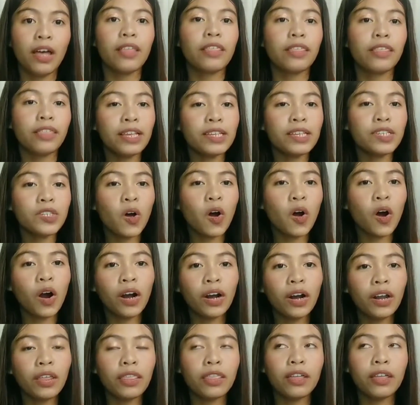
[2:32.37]
These
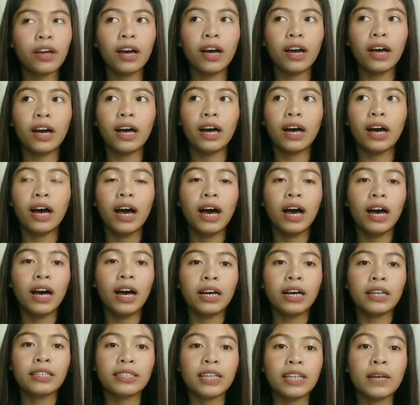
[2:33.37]
are the
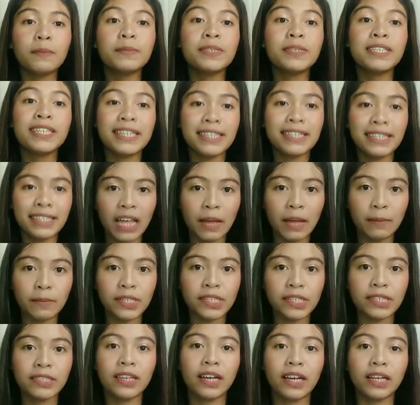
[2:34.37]

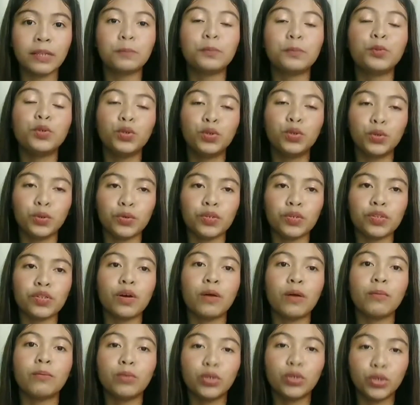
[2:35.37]
subsystems that produce
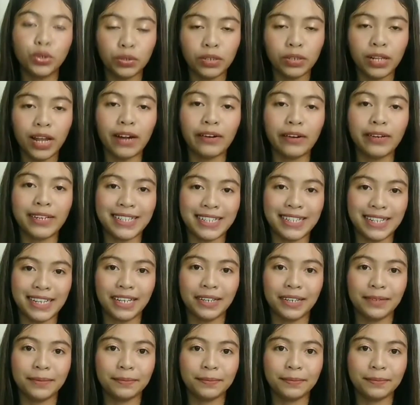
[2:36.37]
modularity.